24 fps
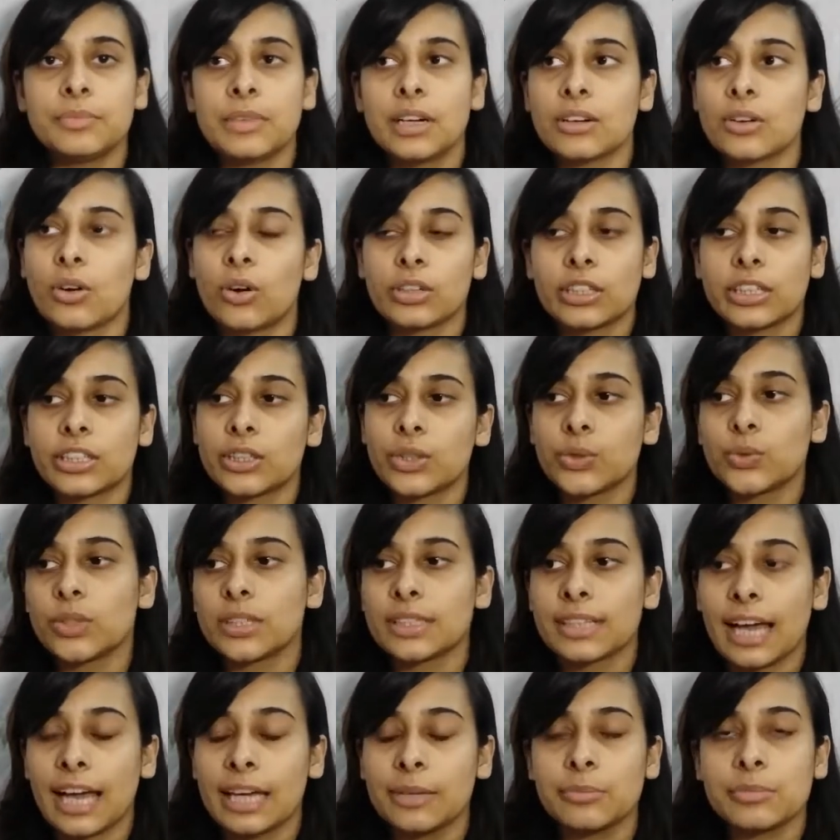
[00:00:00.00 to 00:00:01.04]
according to the
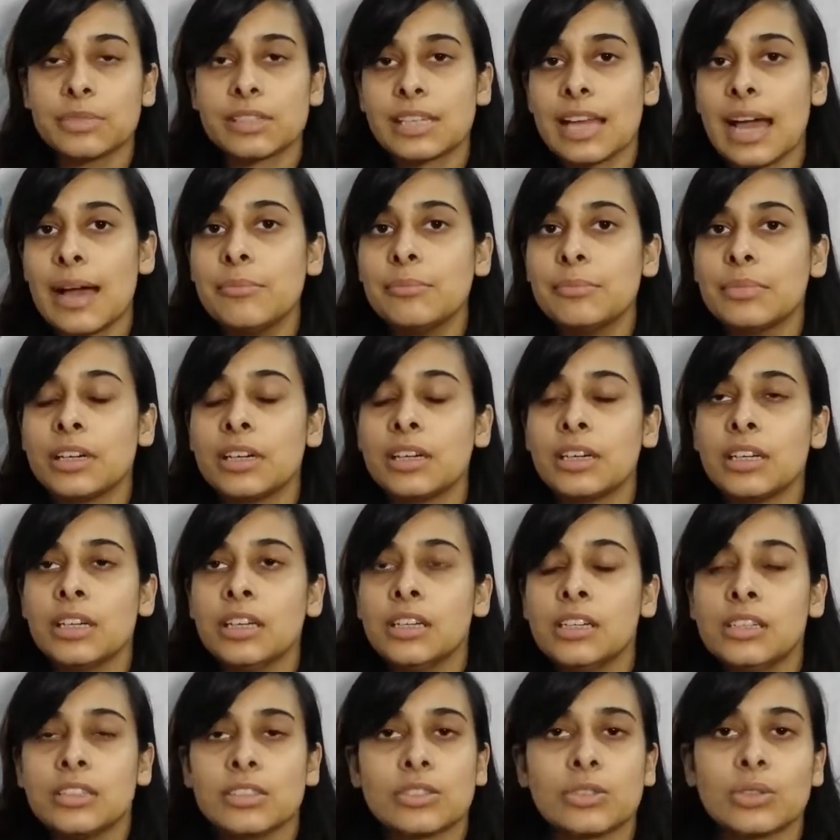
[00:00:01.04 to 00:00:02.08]
timestamp.
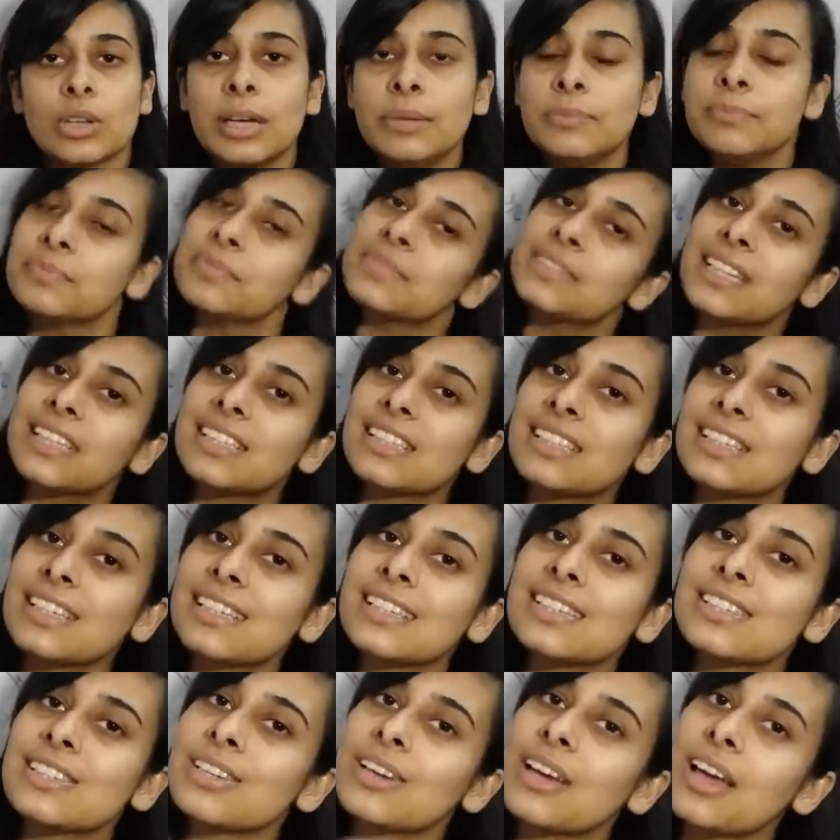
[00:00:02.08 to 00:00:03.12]
So yeah, let's
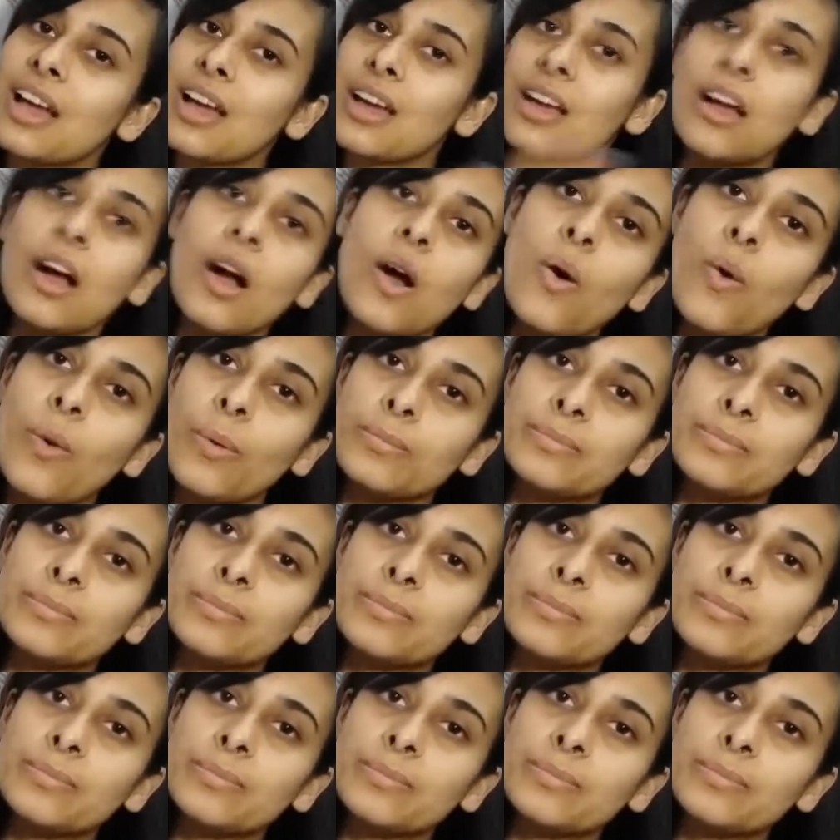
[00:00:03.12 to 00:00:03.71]
just go.